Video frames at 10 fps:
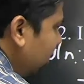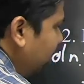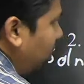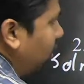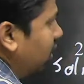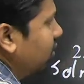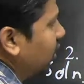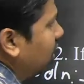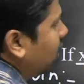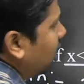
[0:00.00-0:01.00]
Because
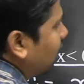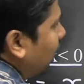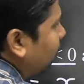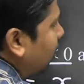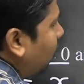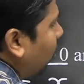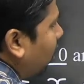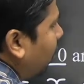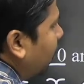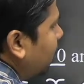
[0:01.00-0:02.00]
he is asking what
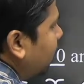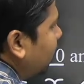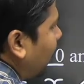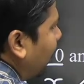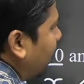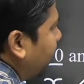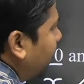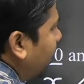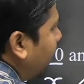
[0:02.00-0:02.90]
about this sign?